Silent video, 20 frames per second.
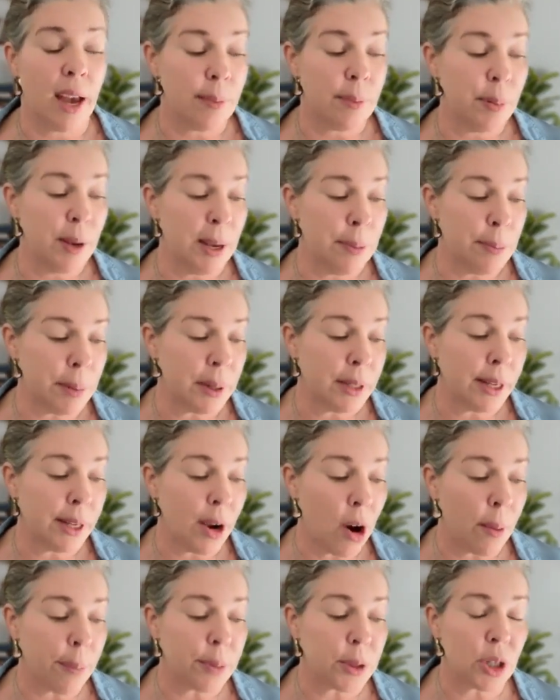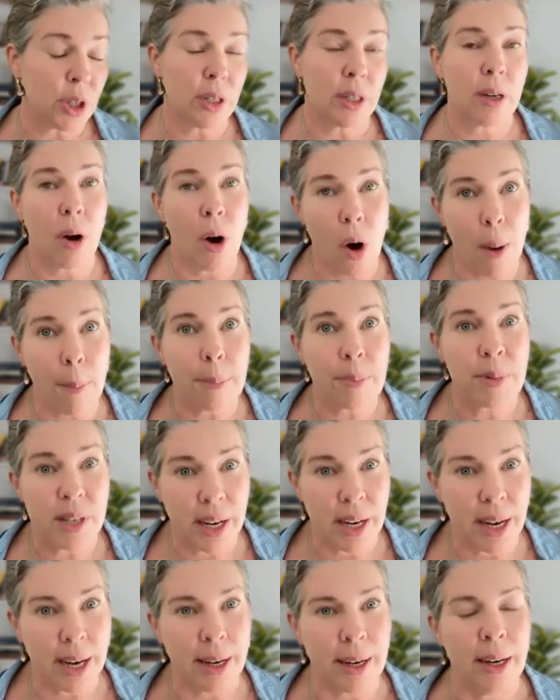people the option to opt
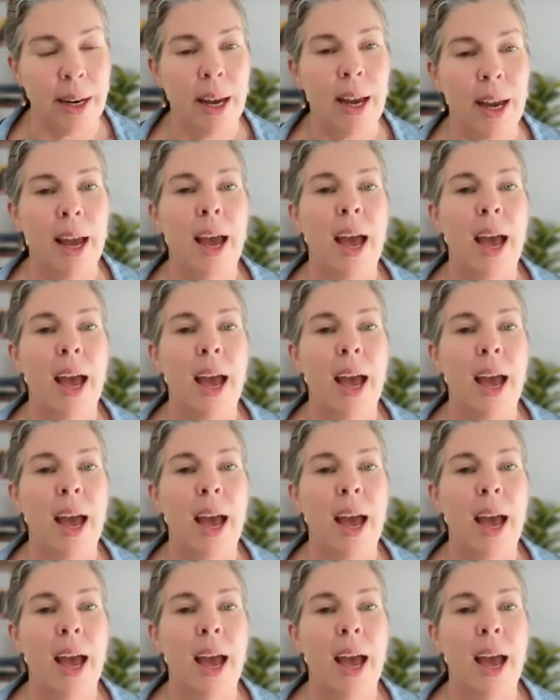in.